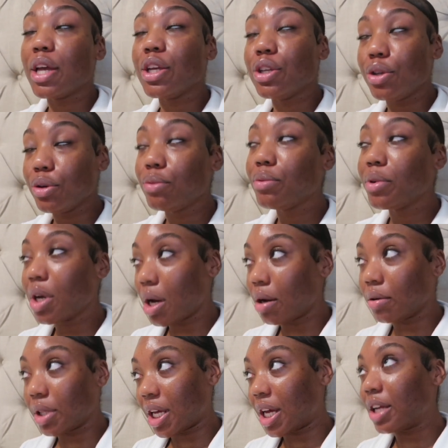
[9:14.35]
you
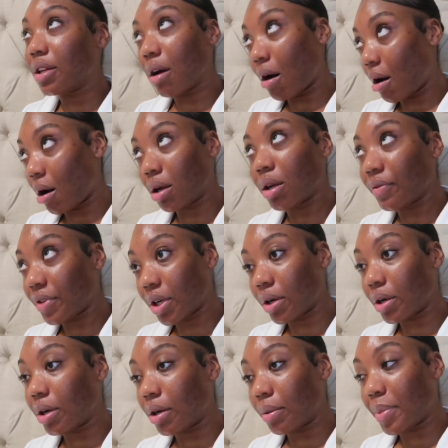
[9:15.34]
know that all of
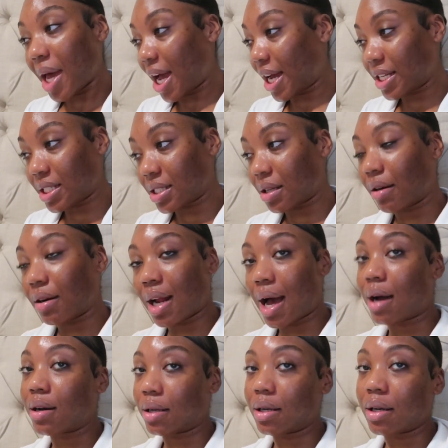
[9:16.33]
your packages are
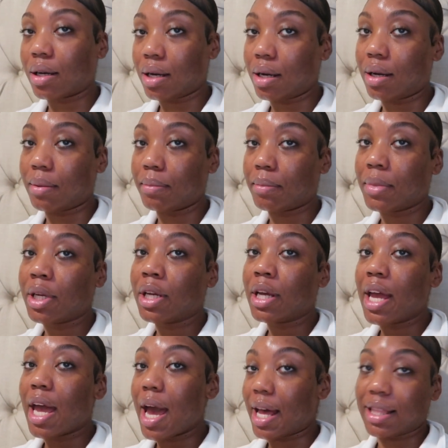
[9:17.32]
not gonna come
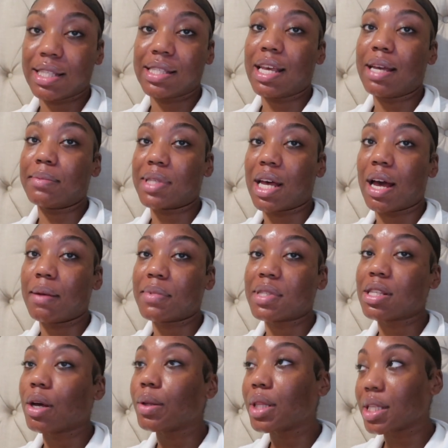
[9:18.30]
at the same time.
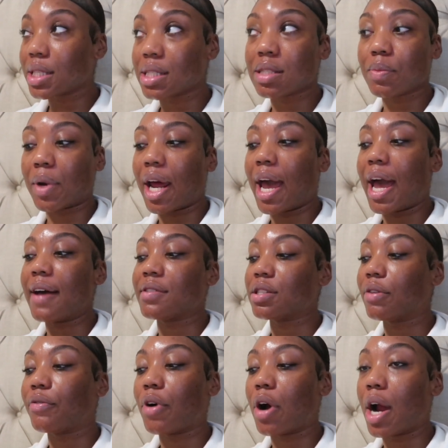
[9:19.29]
So this is what I have
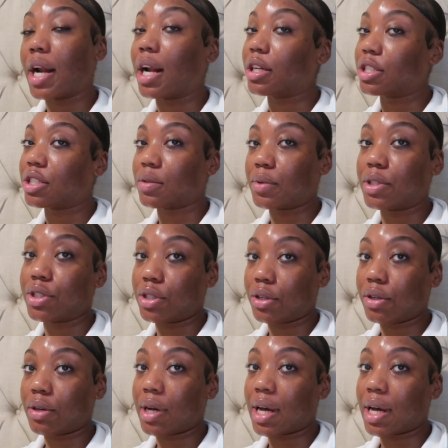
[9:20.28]
so far and I just wanna show you